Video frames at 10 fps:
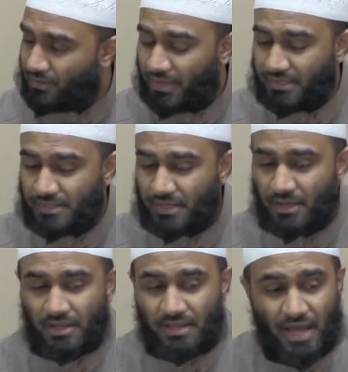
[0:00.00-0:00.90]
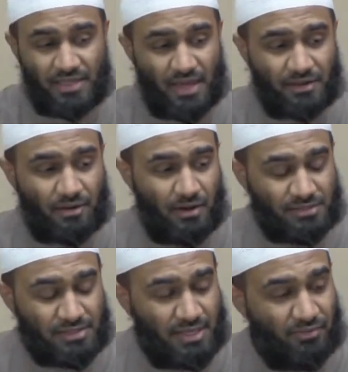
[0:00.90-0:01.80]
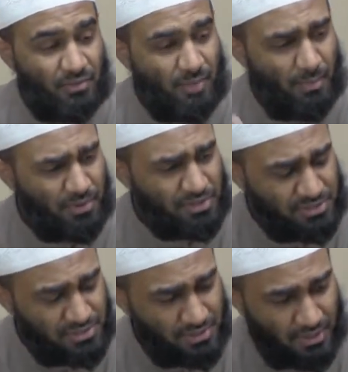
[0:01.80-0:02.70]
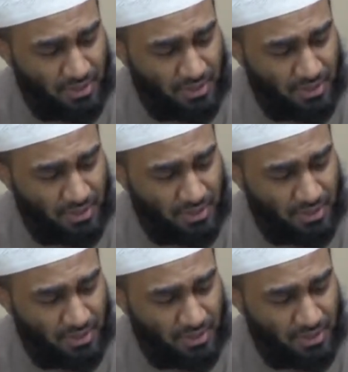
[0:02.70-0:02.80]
right? The adhan calls and he remembers